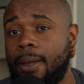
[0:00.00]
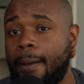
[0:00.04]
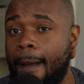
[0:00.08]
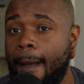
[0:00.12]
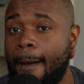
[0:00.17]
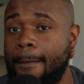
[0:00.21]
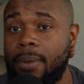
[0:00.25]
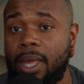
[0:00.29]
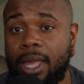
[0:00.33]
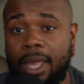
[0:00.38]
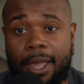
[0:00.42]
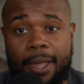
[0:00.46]
I
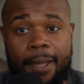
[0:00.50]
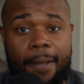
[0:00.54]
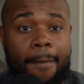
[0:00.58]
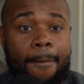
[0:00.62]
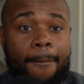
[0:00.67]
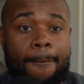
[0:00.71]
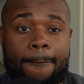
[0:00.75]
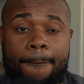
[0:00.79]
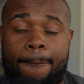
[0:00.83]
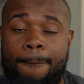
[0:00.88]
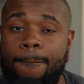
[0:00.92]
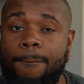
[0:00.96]
mean,
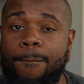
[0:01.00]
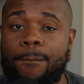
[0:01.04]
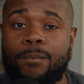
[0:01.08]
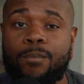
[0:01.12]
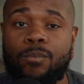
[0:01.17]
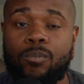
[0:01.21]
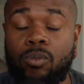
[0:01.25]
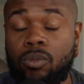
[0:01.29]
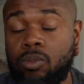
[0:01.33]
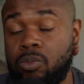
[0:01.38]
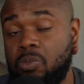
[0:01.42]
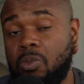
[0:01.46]

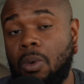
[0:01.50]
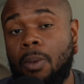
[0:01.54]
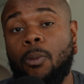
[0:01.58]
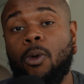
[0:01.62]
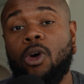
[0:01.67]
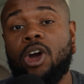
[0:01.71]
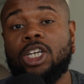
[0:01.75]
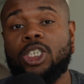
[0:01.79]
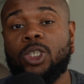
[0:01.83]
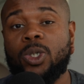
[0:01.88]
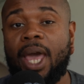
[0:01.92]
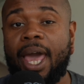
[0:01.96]
what more
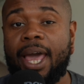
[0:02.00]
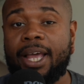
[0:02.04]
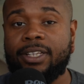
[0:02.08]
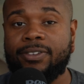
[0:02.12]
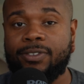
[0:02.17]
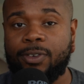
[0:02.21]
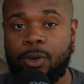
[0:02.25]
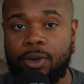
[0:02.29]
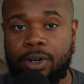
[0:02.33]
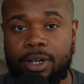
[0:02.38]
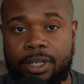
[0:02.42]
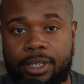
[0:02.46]
could you ask
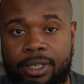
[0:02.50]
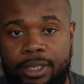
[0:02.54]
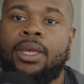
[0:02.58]
for?